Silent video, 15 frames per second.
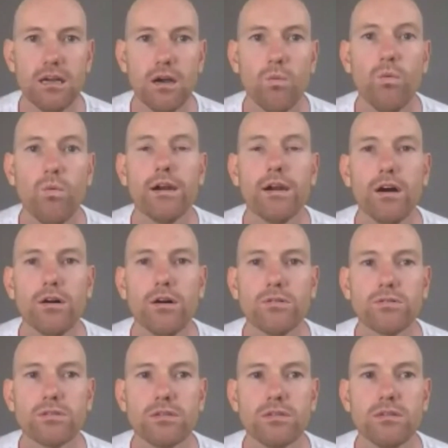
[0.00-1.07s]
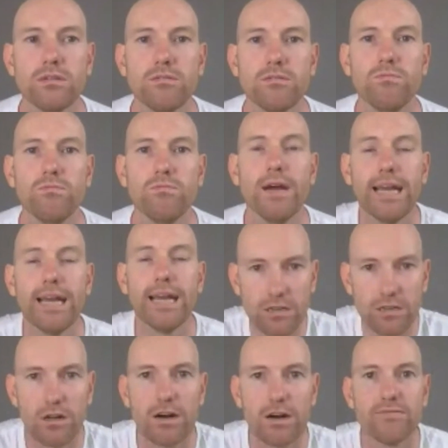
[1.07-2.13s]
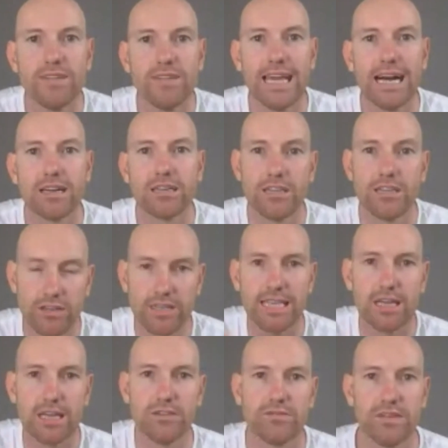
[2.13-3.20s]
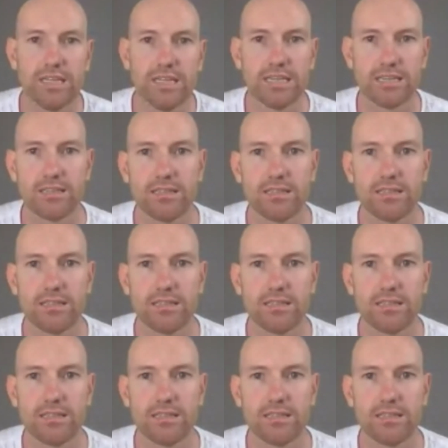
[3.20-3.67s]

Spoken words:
where in your life now can you get those feelings?